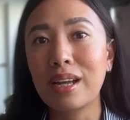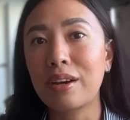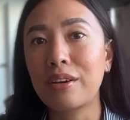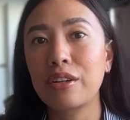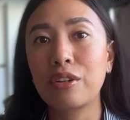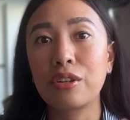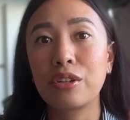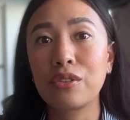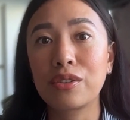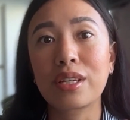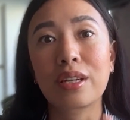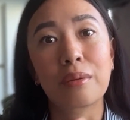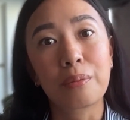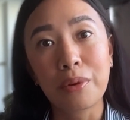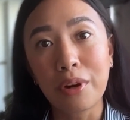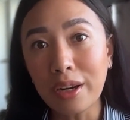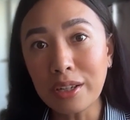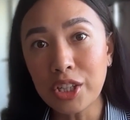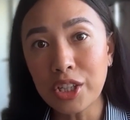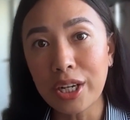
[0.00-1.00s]
you're using a
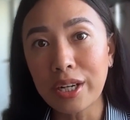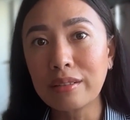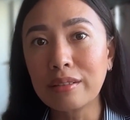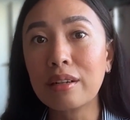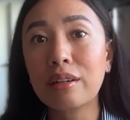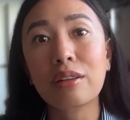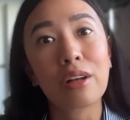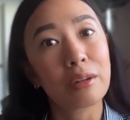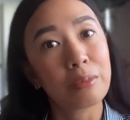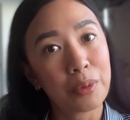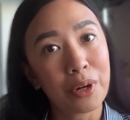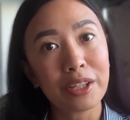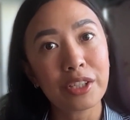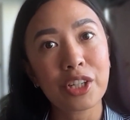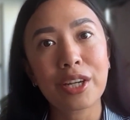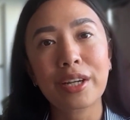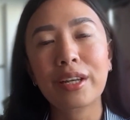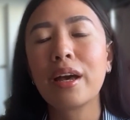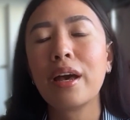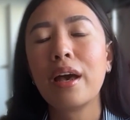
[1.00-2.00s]
Claude
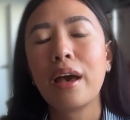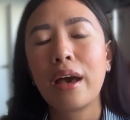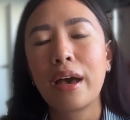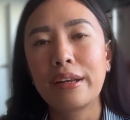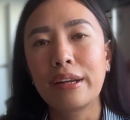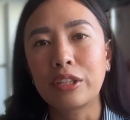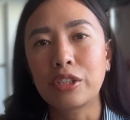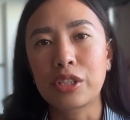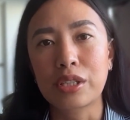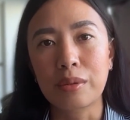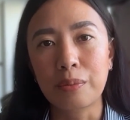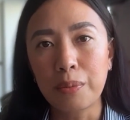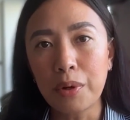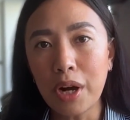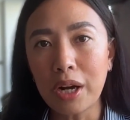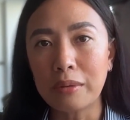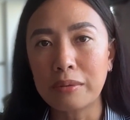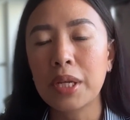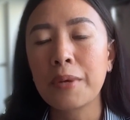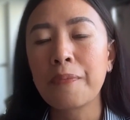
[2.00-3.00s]
project, and not just a prompt.